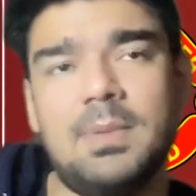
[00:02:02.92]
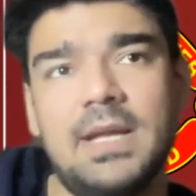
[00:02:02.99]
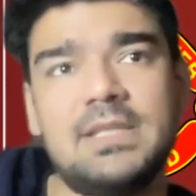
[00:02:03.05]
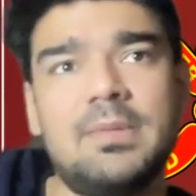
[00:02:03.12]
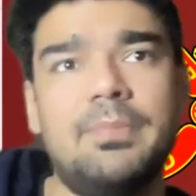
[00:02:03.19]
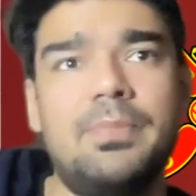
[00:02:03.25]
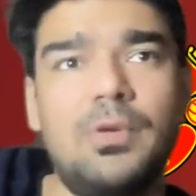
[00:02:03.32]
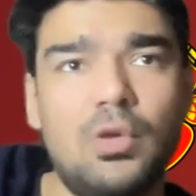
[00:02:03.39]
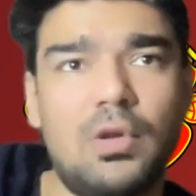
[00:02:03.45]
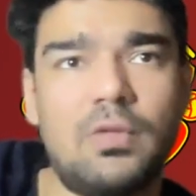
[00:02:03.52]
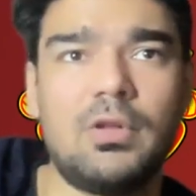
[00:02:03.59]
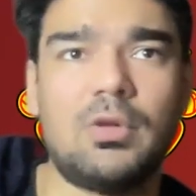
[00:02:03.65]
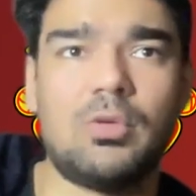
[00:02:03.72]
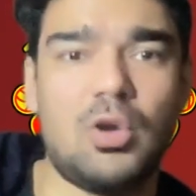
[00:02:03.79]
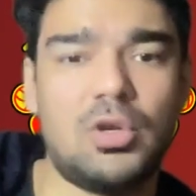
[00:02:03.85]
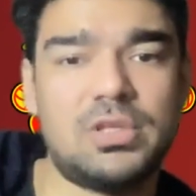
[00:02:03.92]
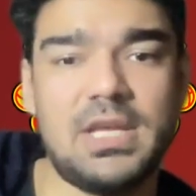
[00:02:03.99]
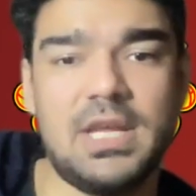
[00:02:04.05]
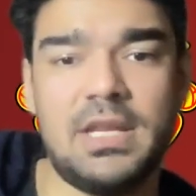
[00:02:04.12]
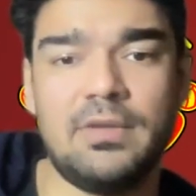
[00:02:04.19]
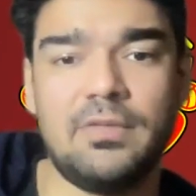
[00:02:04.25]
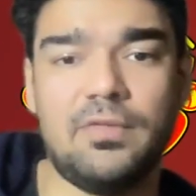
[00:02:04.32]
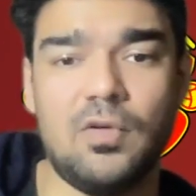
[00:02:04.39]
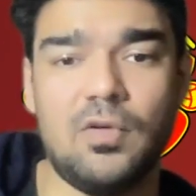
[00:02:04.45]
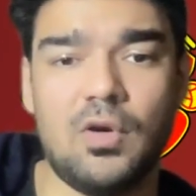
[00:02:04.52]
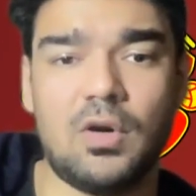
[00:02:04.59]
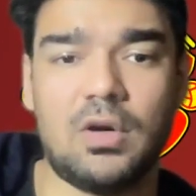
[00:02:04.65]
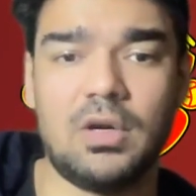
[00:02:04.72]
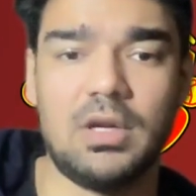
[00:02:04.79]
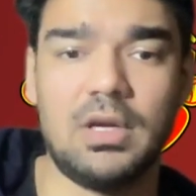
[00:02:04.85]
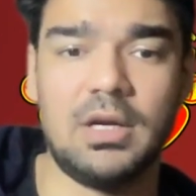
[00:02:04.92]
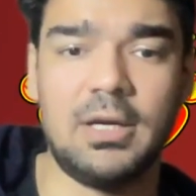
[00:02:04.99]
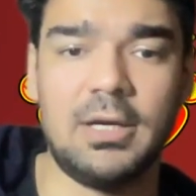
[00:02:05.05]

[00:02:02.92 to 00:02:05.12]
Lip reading: plays a beautiful cross in for